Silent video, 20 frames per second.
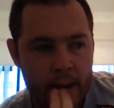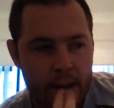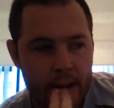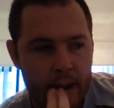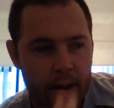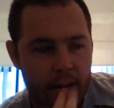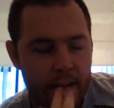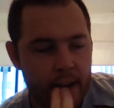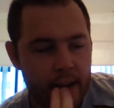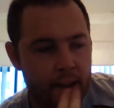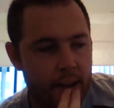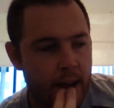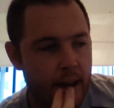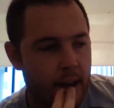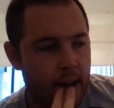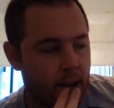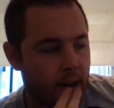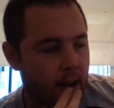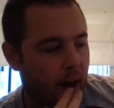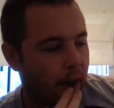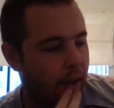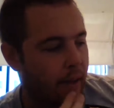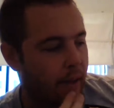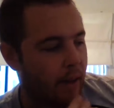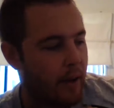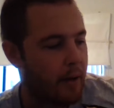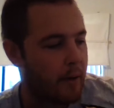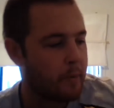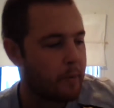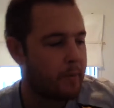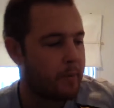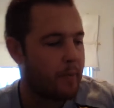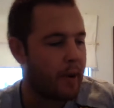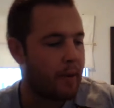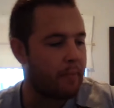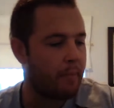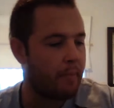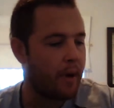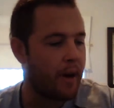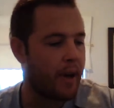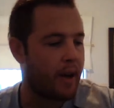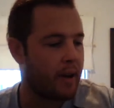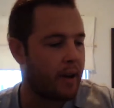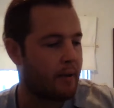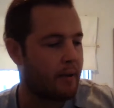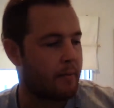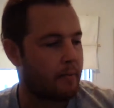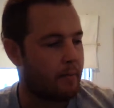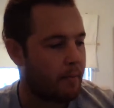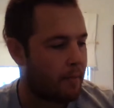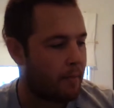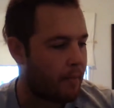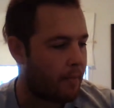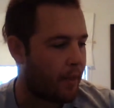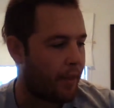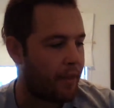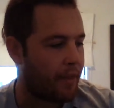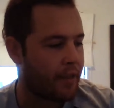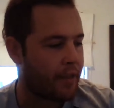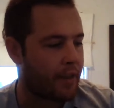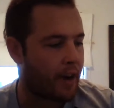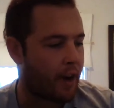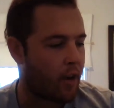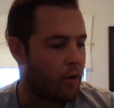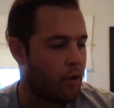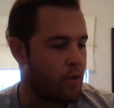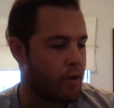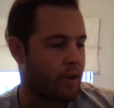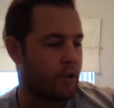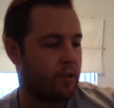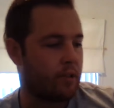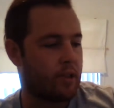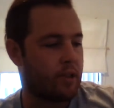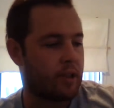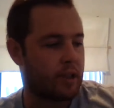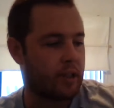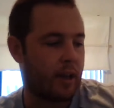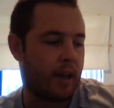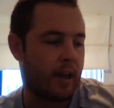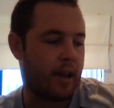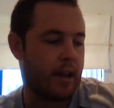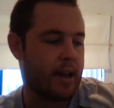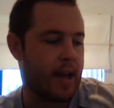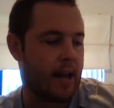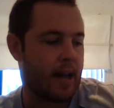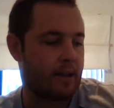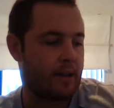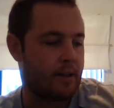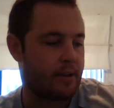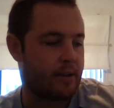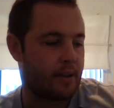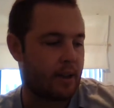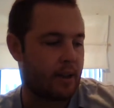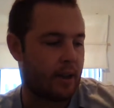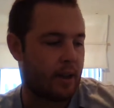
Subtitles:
Yeah, I think, I mean, the thing that I always used to say and